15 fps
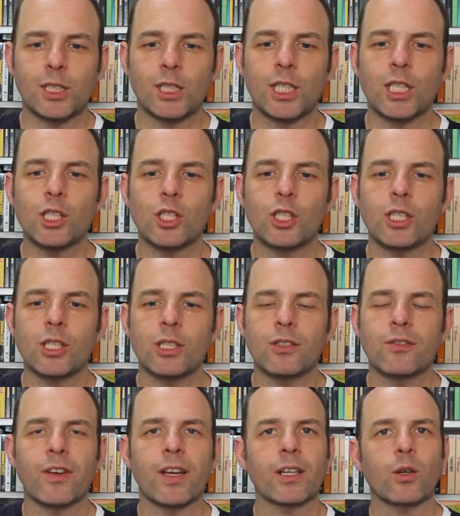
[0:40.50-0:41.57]
teaches
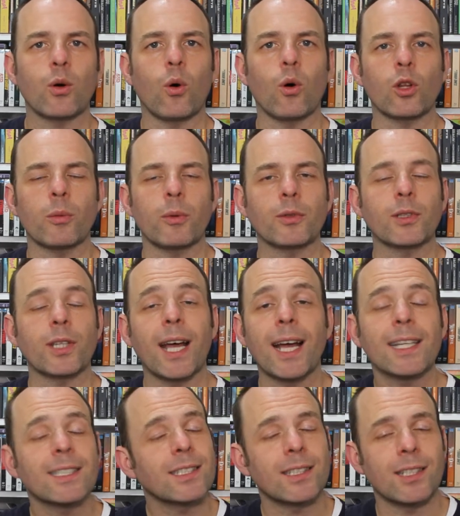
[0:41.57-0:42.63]
Vic all about the
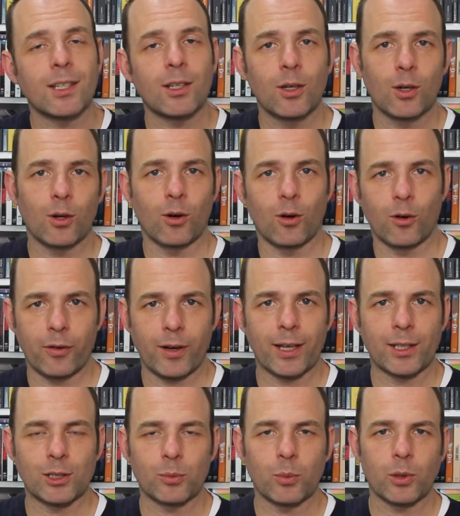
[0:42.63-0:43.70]
history of
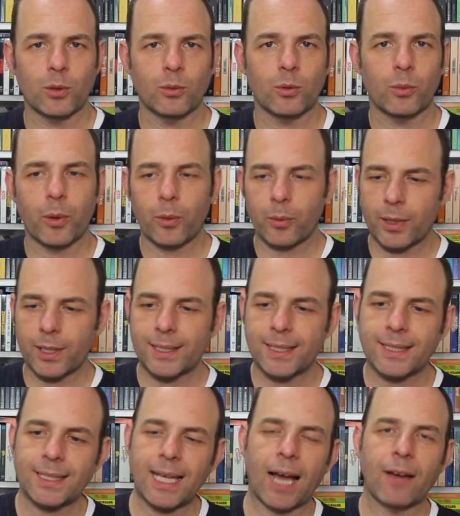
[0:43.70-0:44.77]
his world while they
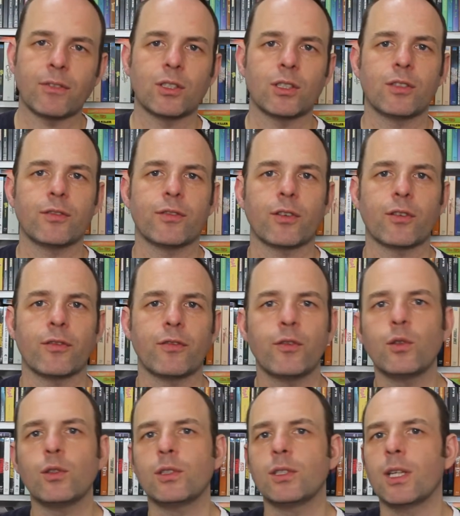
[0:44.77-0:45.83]
scavenge for
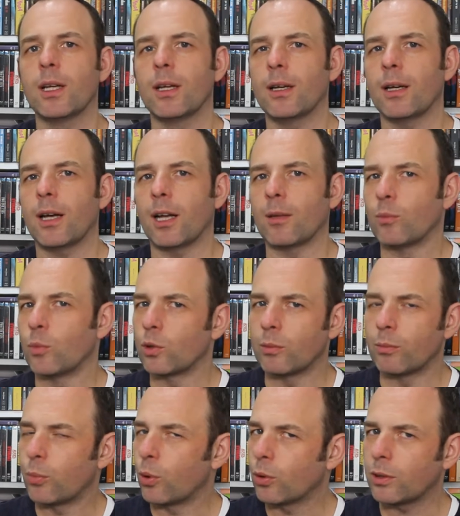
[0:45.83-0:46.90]
food and, more
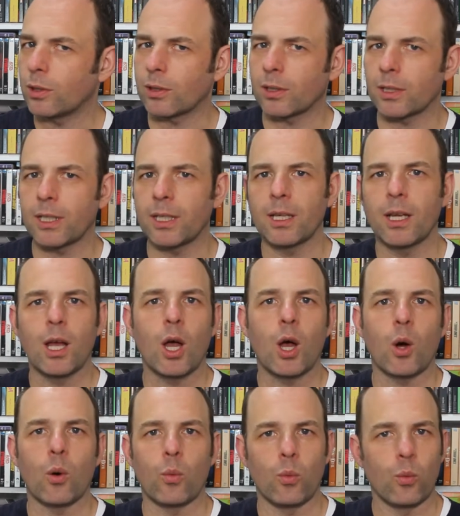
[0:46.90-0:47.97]
importantly,
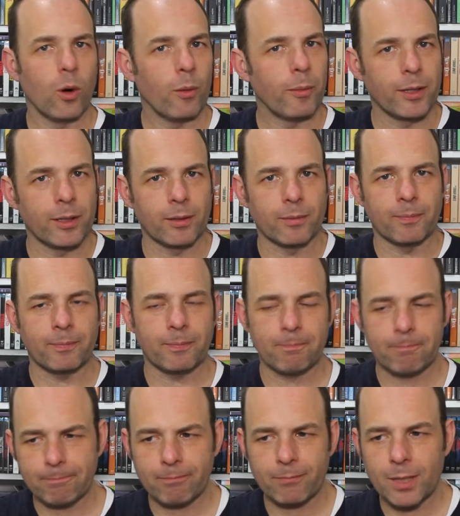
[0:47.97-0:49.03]
women.
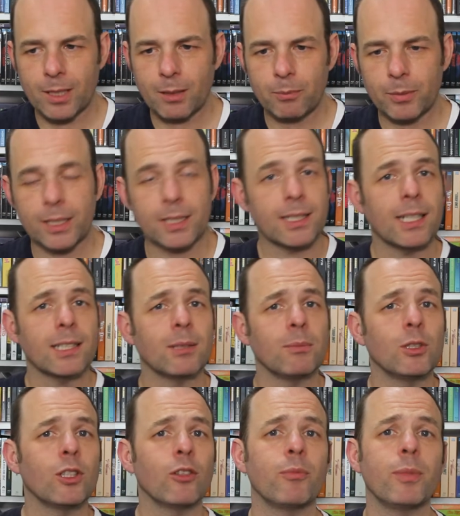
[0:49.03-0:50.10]
Because that
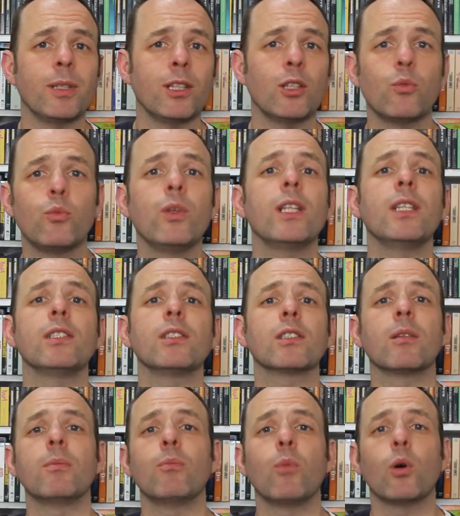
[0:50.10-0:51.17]
seems to have been the rarest
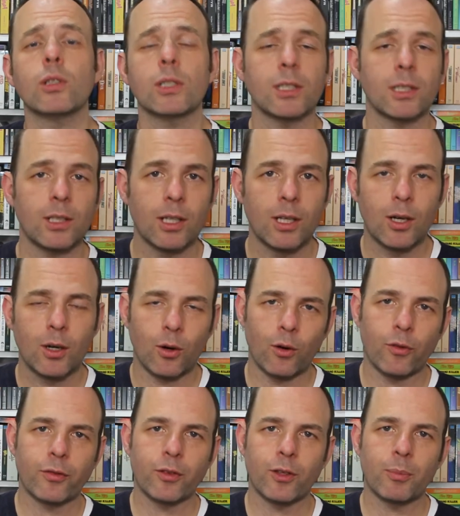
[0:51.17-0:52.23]
commodity
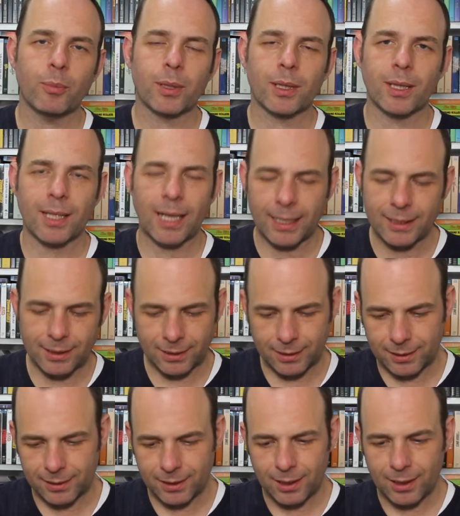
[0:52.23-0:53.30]
of the
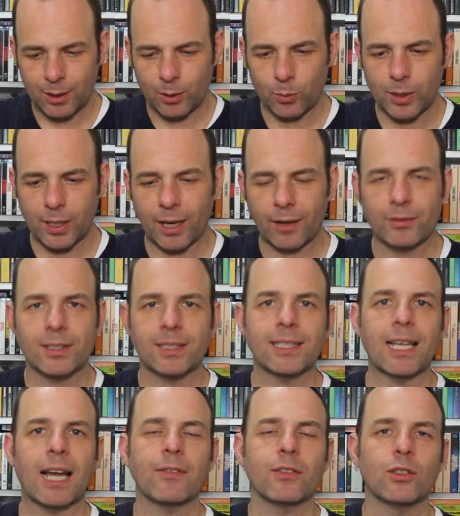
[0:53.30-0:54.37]
planet. We have
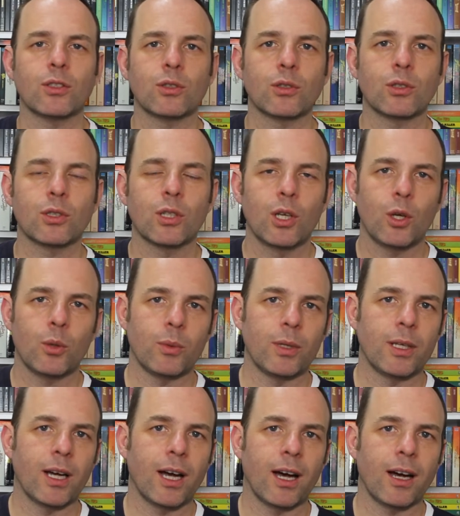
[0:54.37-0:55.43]
scavengers, we
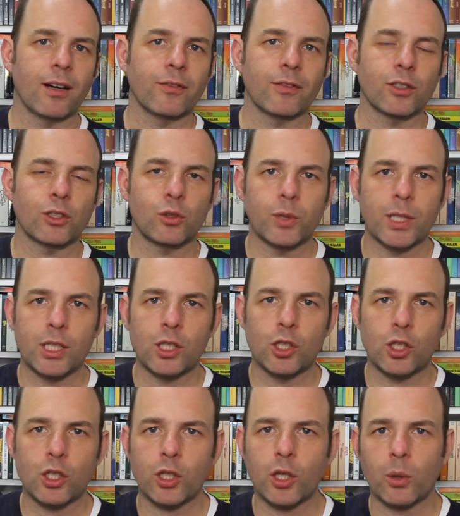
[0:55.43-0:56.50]
have
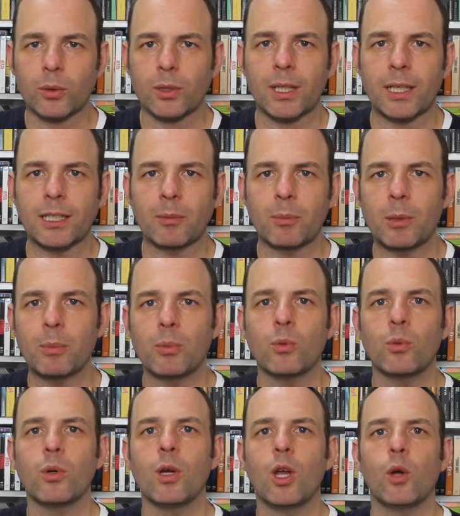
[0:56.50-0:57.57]
strange cult-like
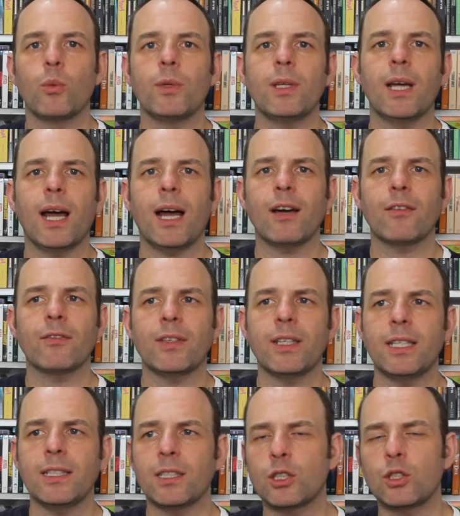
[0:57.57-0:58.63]
people, we have
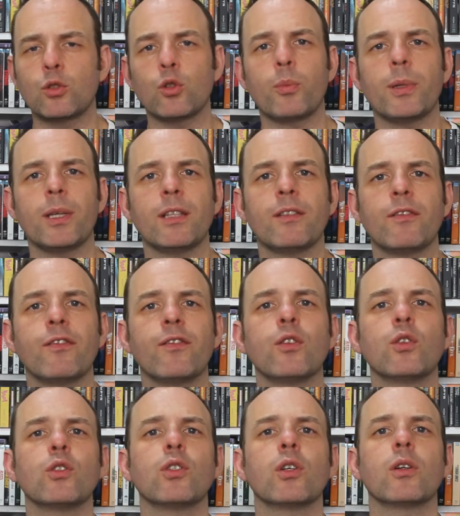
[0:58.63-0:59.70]
a dystopian
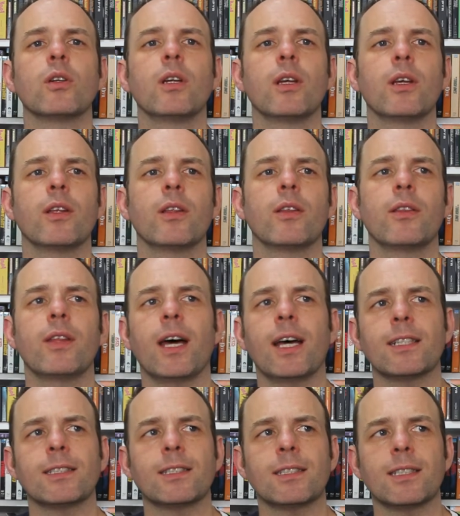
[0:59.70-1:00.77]
future
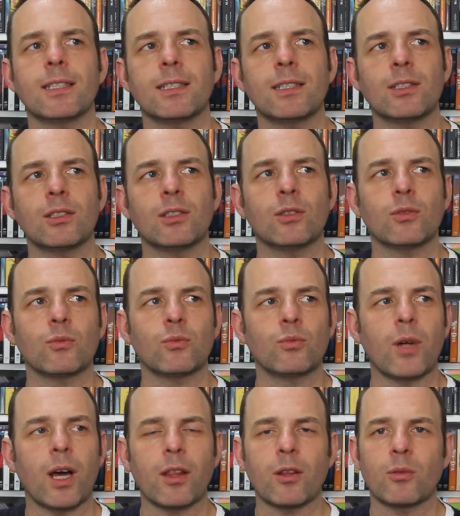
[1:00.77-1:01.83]
that is
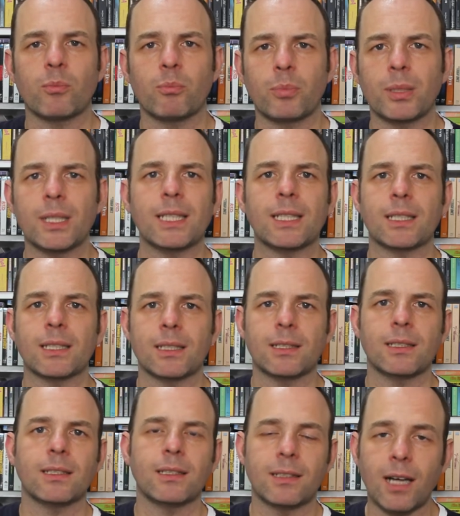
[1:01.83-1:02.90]
rather bleak
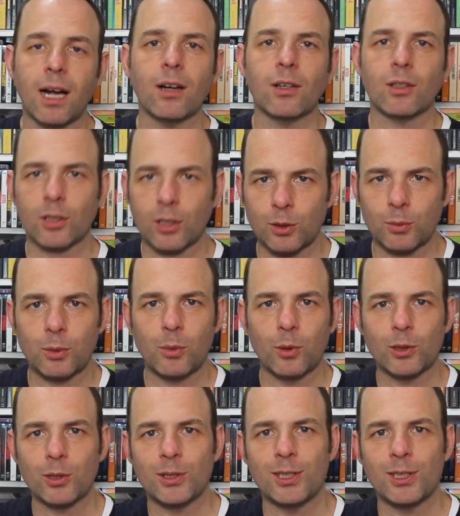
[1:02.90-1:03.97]
and dark as we watch